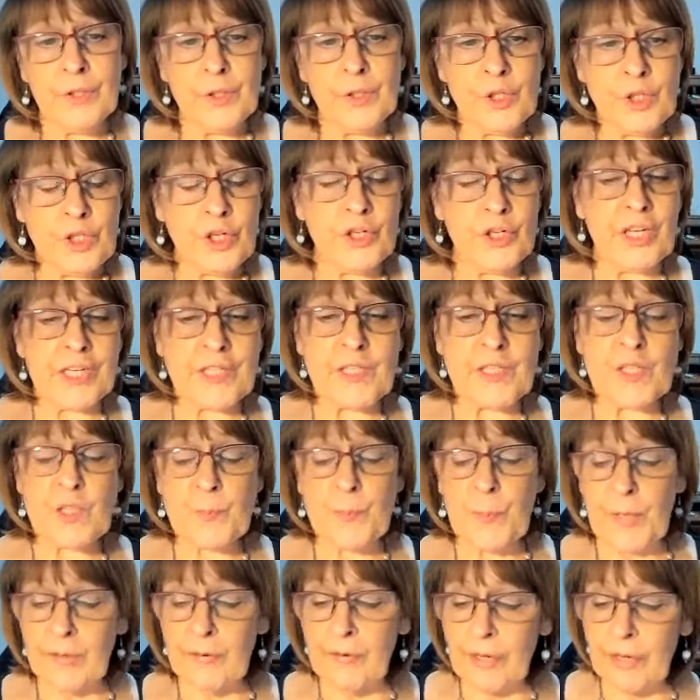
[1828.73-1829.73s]
should
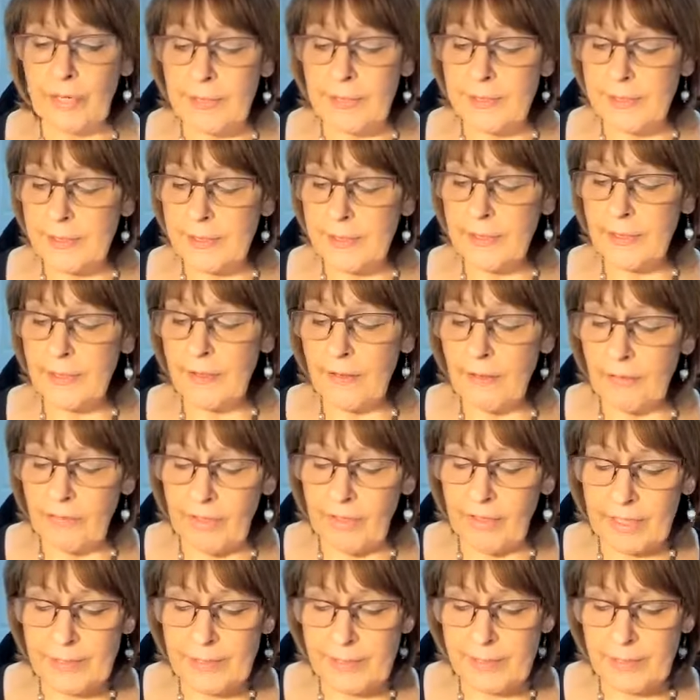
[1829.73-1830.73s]
experience
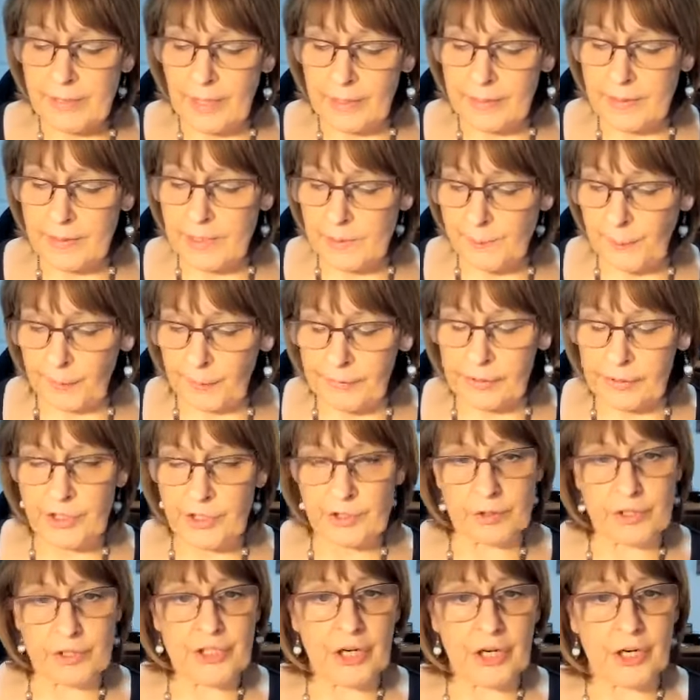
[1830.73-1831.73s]
this in
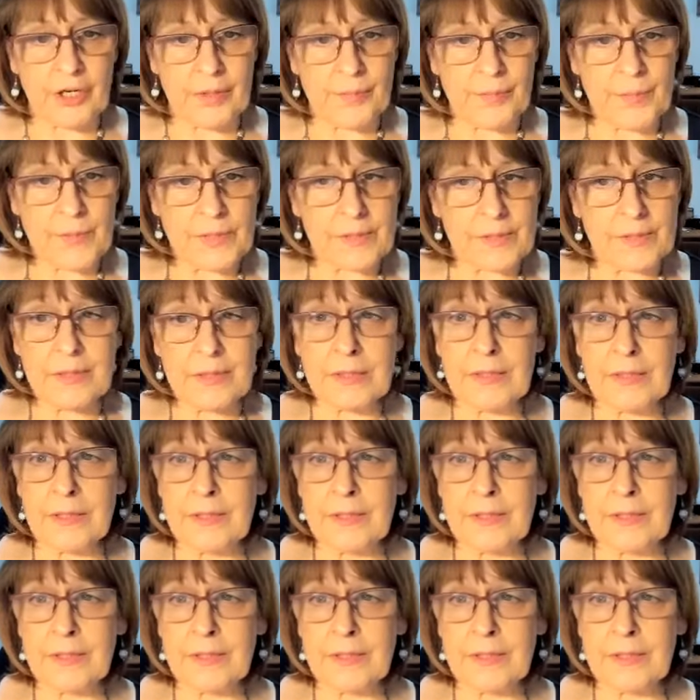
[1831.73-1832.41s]
spiritual terms,